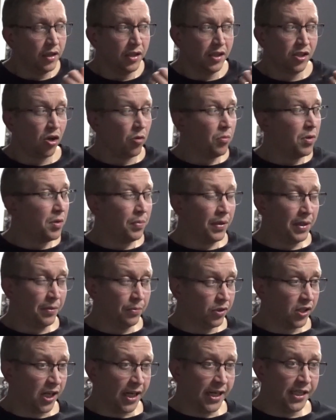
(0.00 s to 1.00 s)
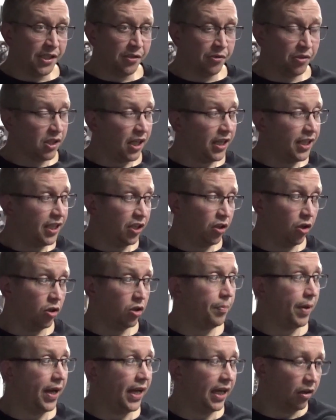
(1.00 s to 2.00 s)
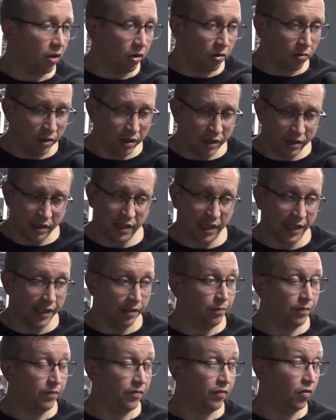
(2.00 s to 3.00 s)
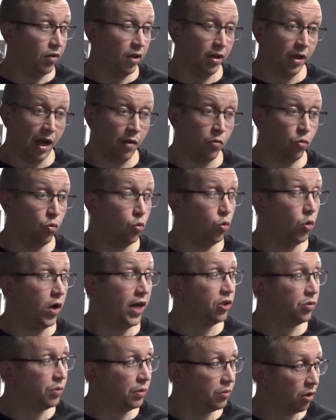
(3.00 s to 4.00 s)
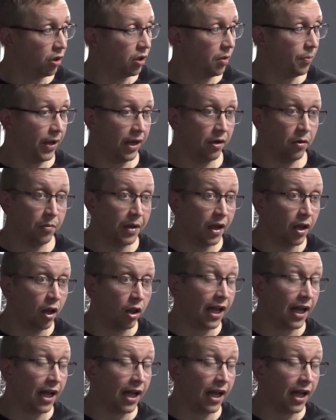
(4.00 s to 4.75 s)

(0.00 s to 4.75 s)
There's so many people say to us, like, you're on the payroll, and it's like, fucking, I wish we were on the payroll.